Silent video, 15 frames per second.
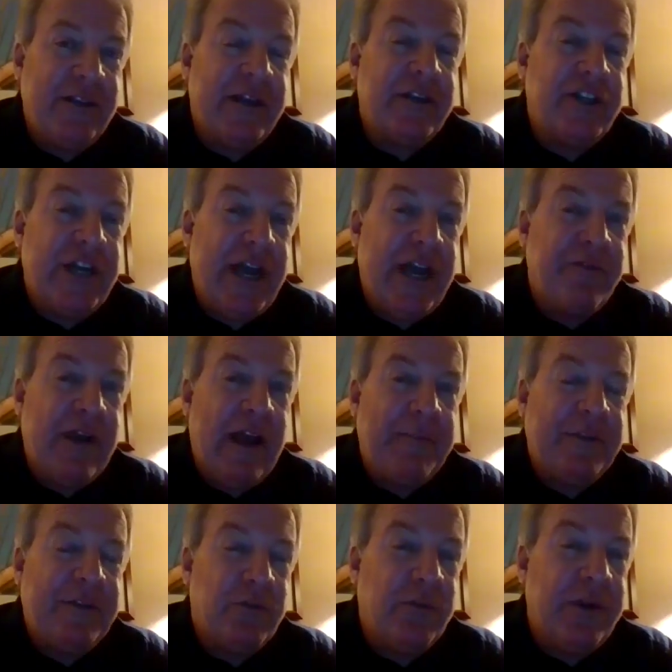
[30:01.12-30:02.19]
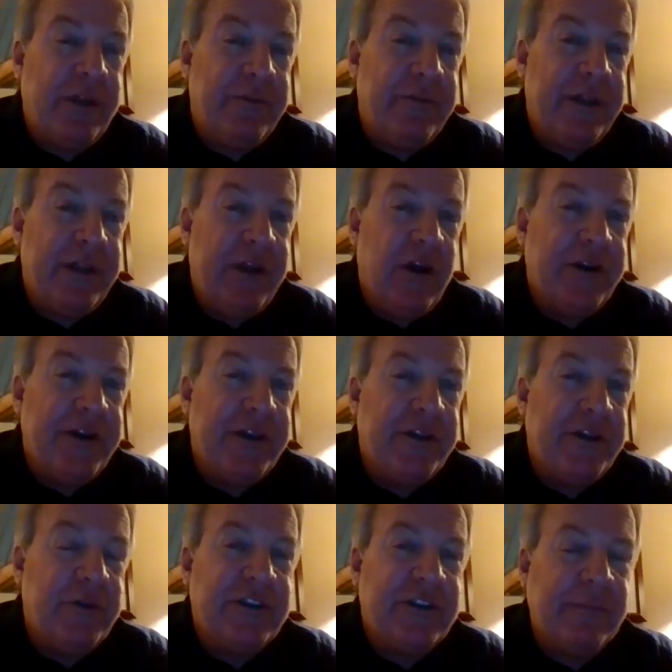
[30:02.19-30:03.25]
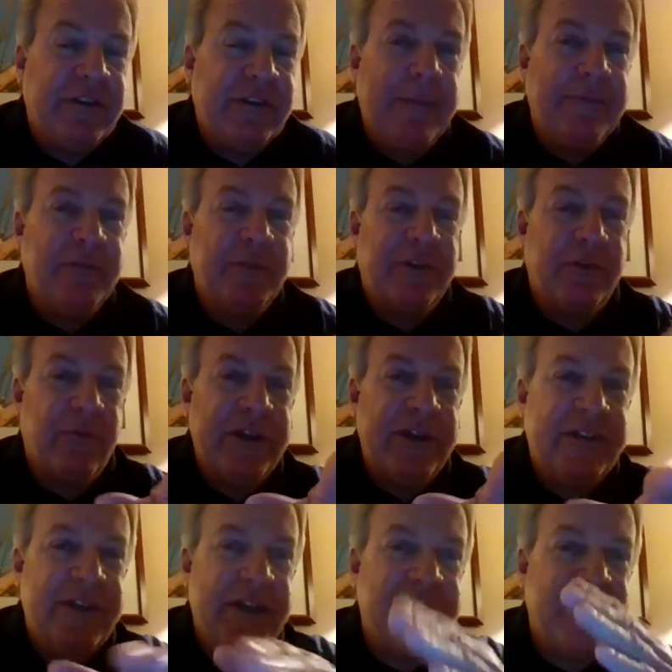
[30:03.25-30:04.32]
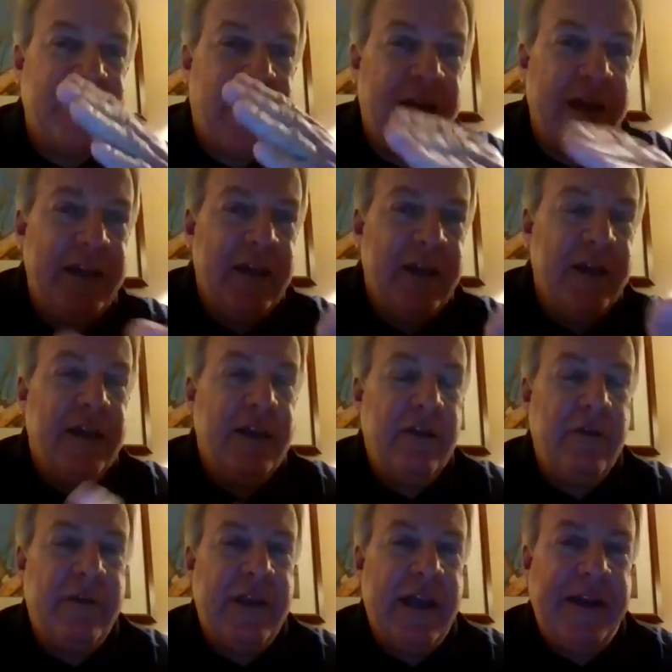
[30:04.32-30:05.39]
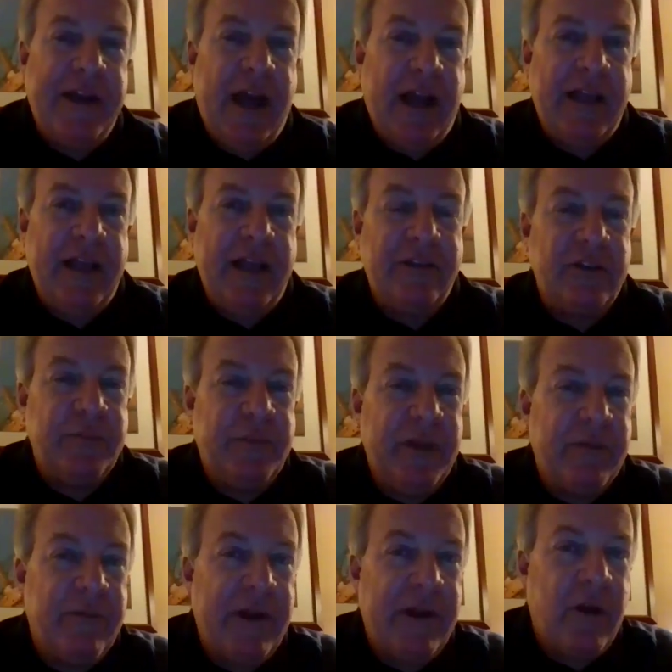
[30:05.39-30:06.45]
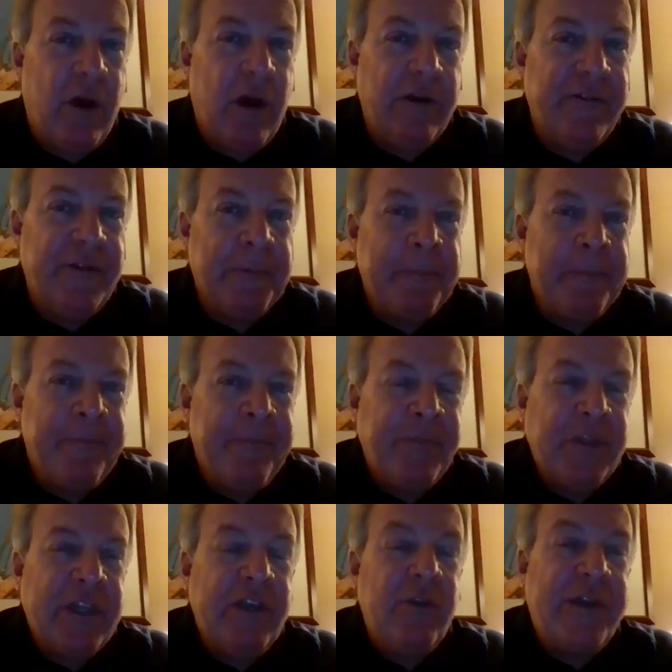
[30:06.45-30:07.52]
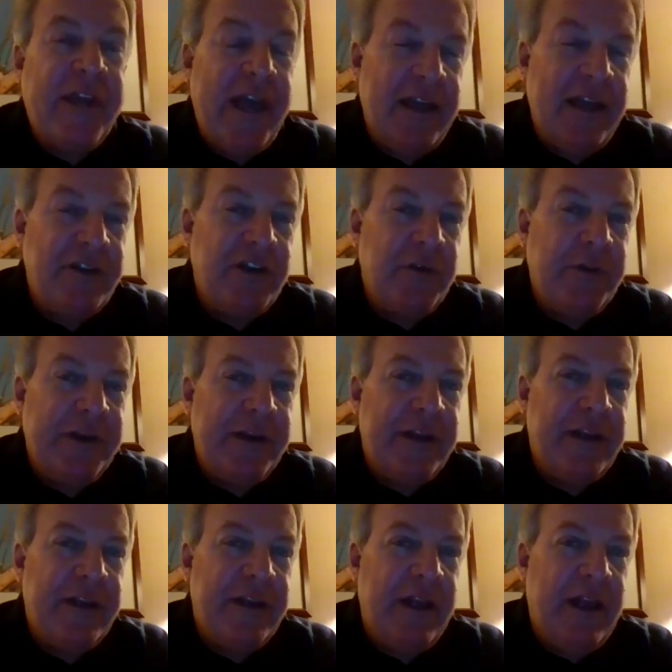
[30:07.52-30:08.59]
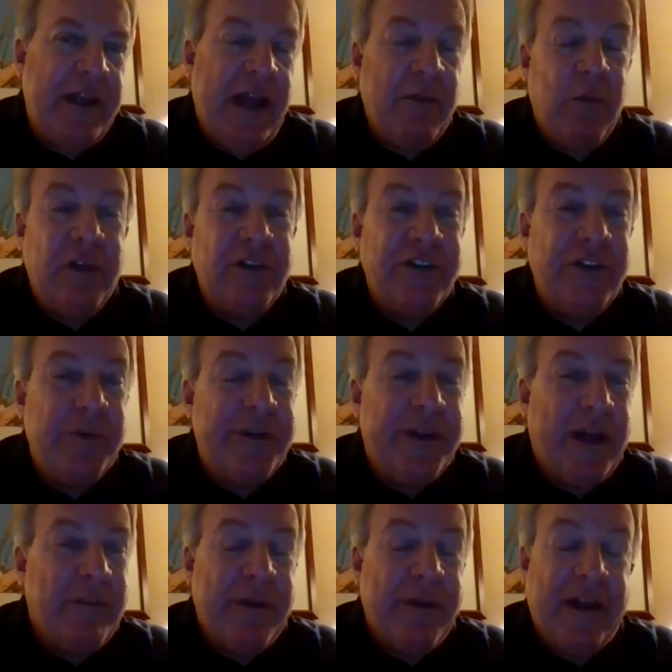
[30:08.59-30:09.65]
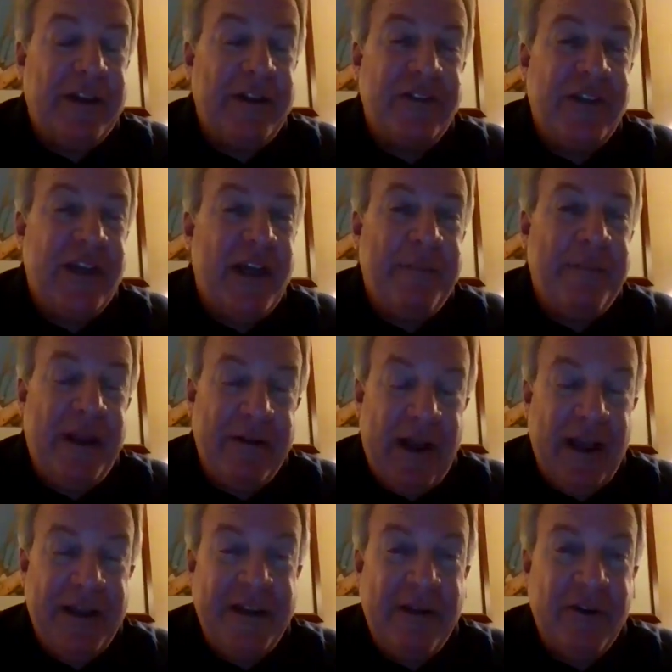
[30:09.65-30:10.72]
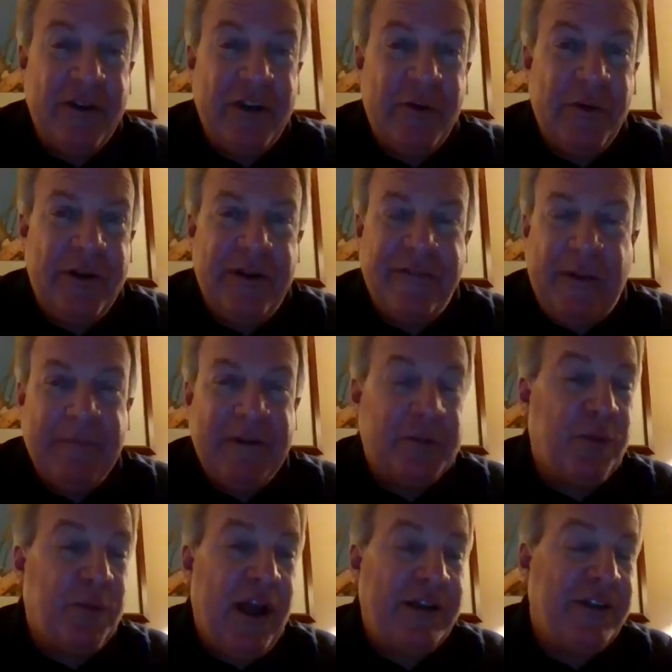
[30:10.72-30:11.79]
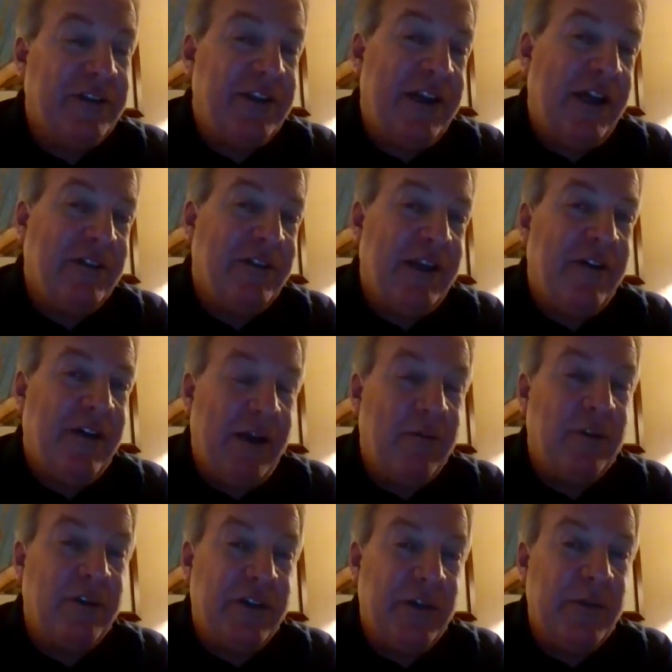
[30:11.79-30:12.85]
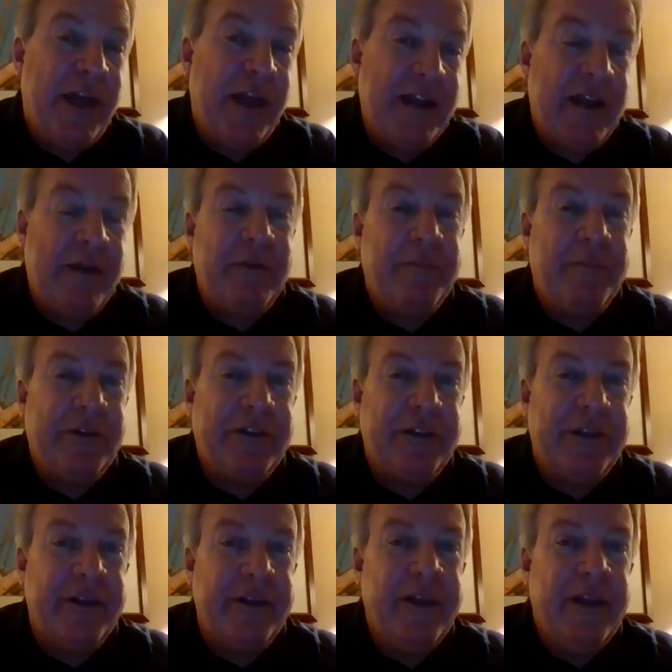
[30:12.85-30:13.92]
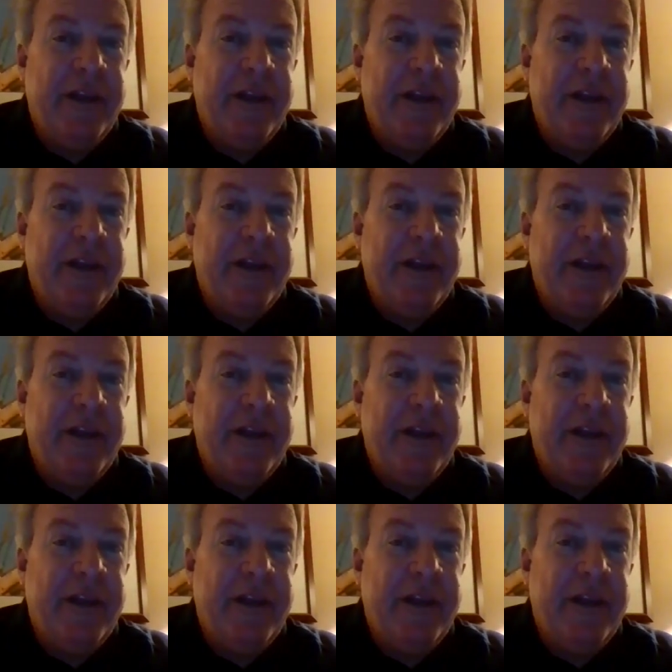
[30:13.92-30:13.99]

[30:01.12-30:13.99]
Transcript: like a shad wrap. It's really, really hard to do. Sometimes with the recessed eye, you cannot get the split ring off. You can do it, and I will do it. I'm not going to say I never do it. If I'm just practicing out there, I will do that. I will put the